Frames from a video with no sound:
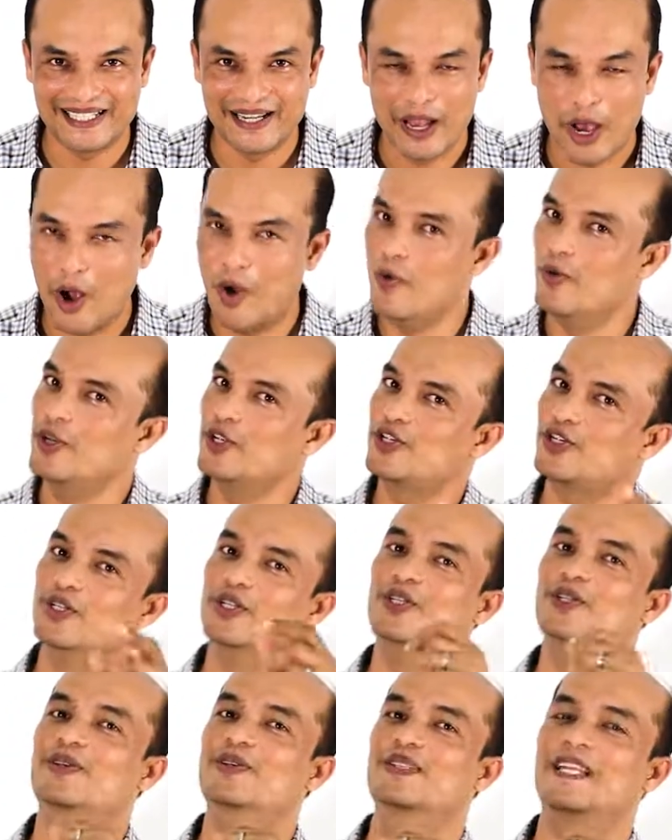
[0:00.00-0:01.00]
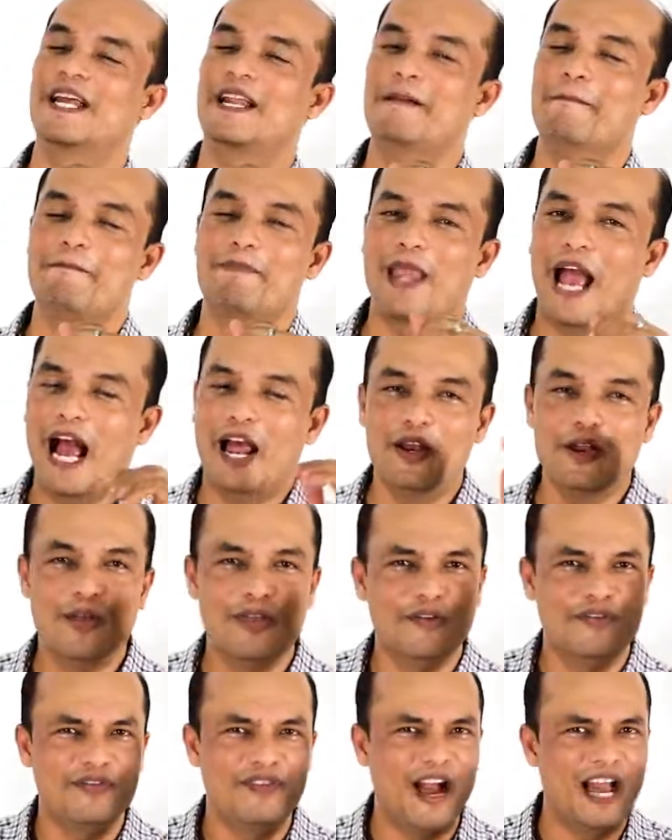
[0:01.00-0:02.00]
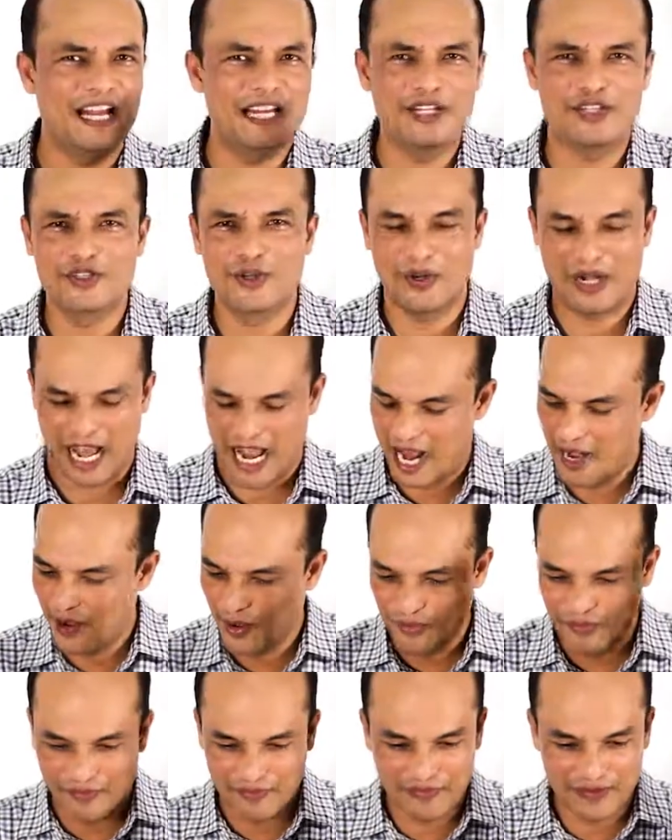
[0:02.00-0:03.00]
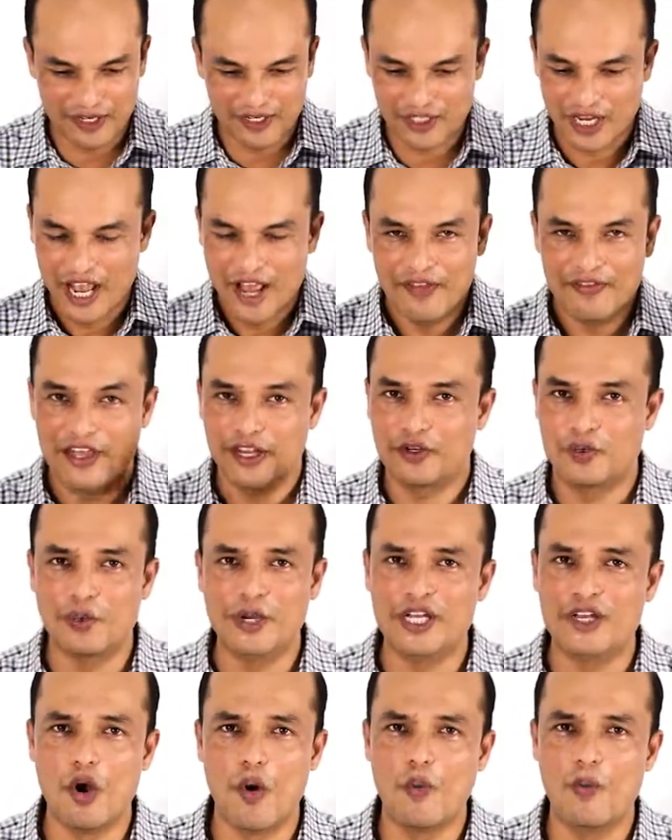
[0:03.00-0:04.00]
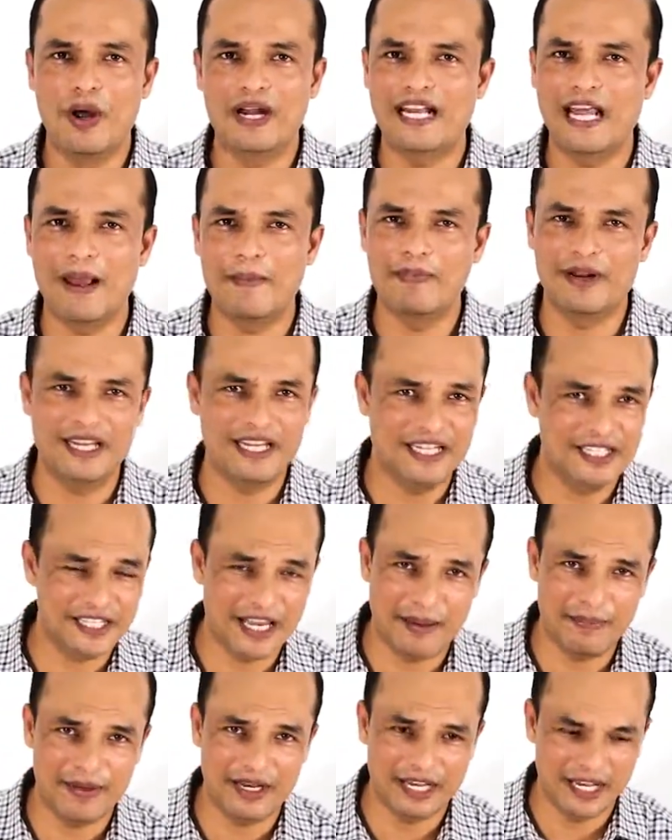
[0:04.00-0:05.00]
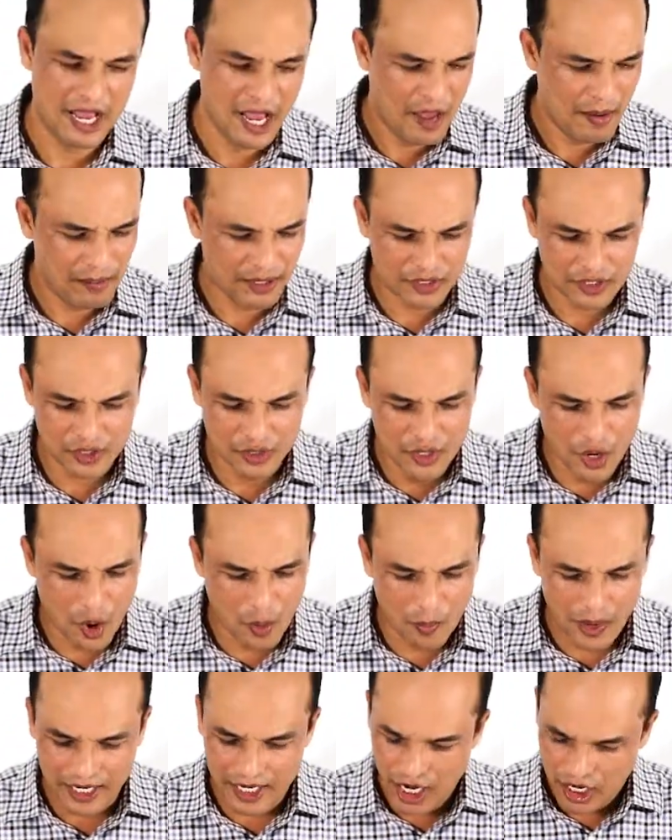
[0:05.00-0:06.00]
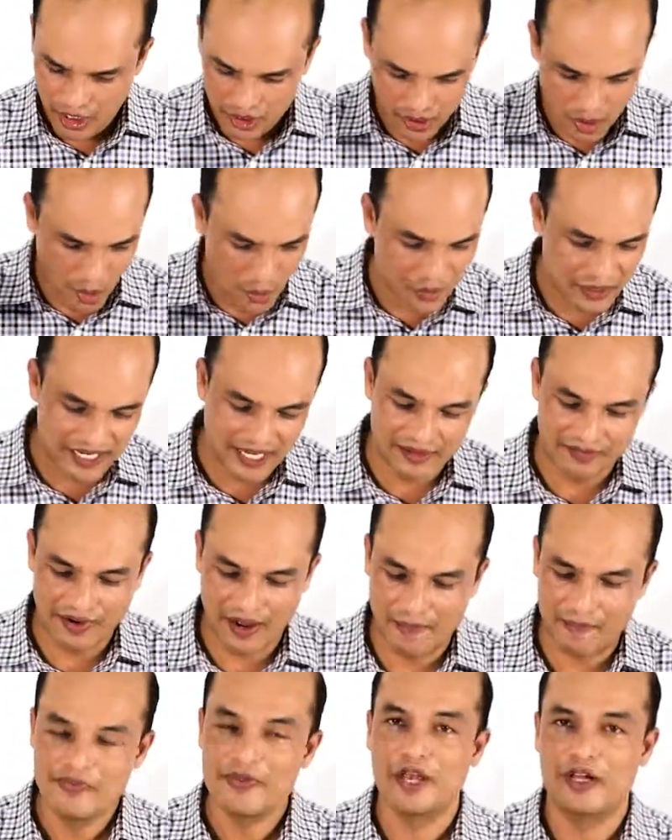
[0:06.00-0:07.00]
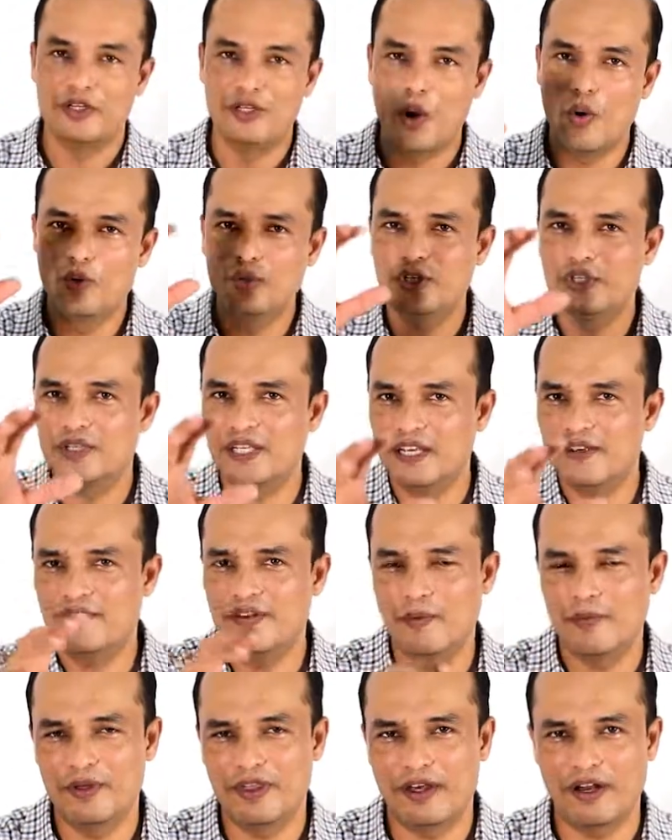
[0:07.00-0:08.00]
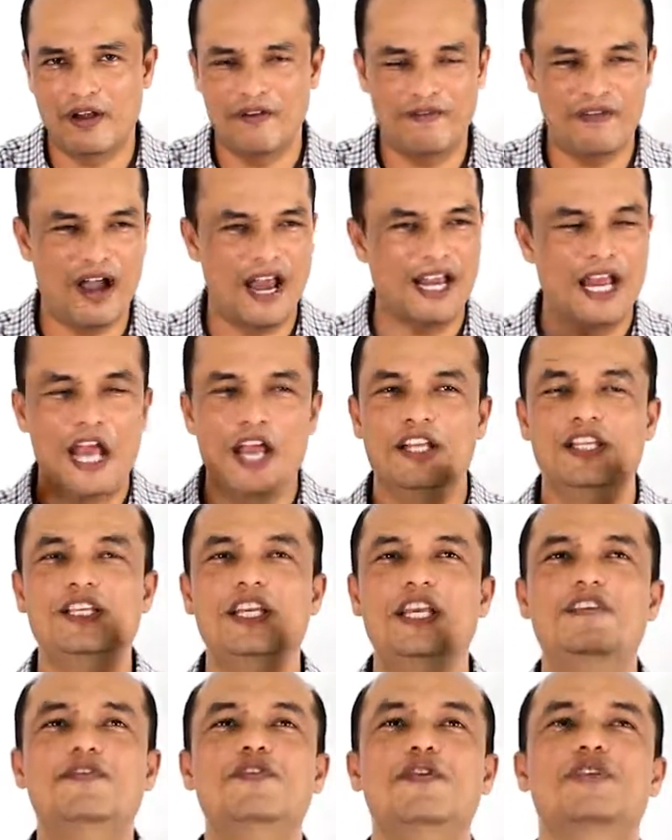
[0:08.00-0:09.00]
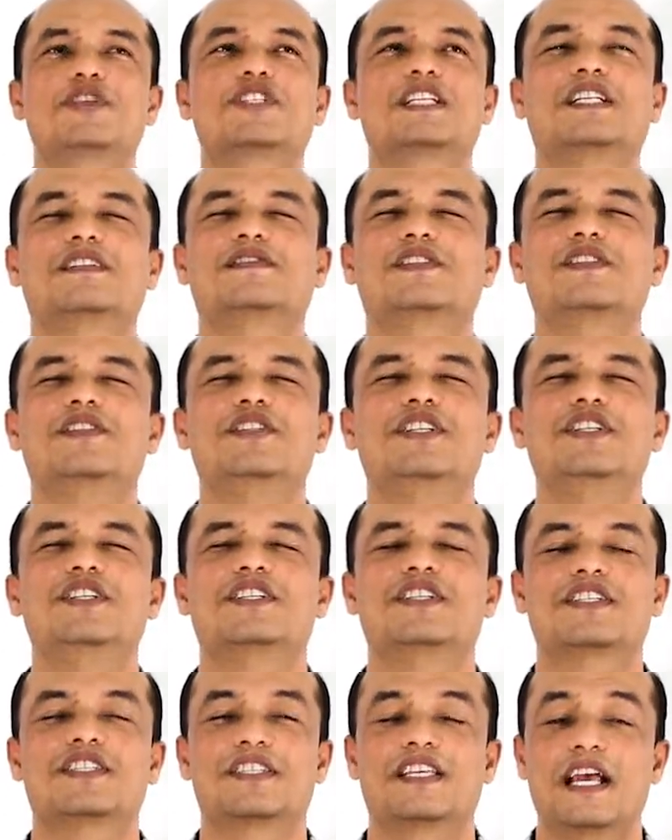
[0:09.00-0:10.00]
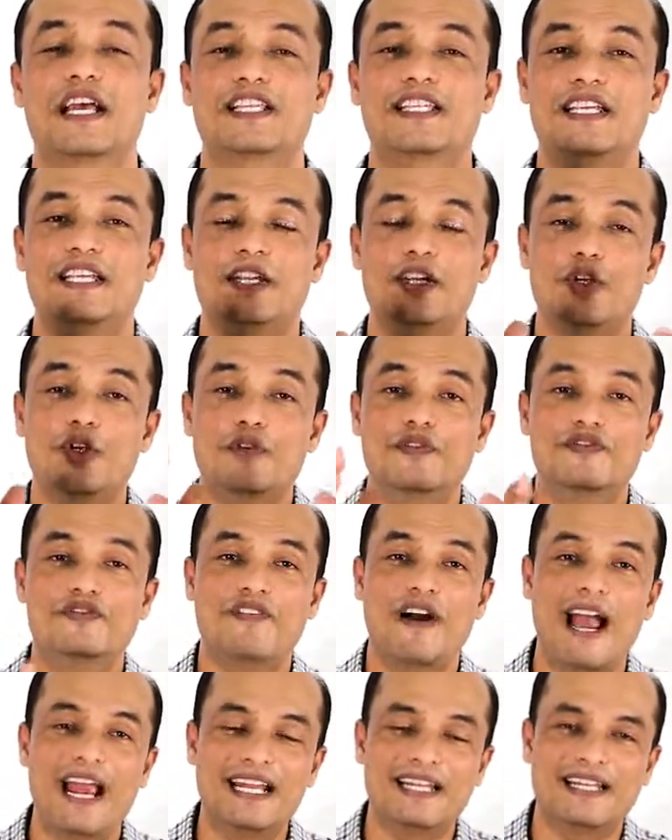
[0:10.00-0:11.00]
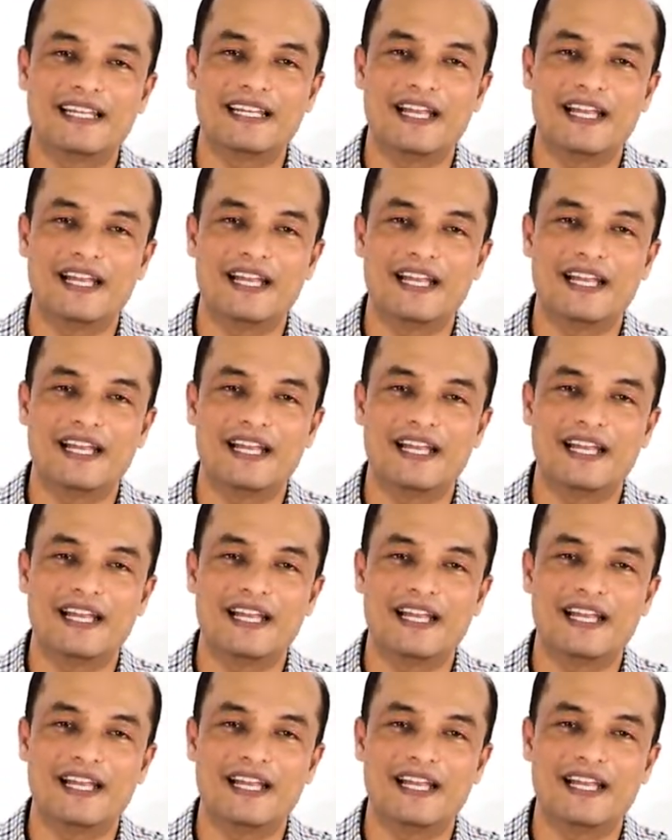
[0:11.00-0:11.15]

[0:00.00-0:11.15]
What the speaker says: Oh, we shouldn't do that. I know the fight is on. I know the things that we don't want happening is happening. But you know what? Don't give up. Don't you give up without a fight. Give yourself to Jesus. See, you fight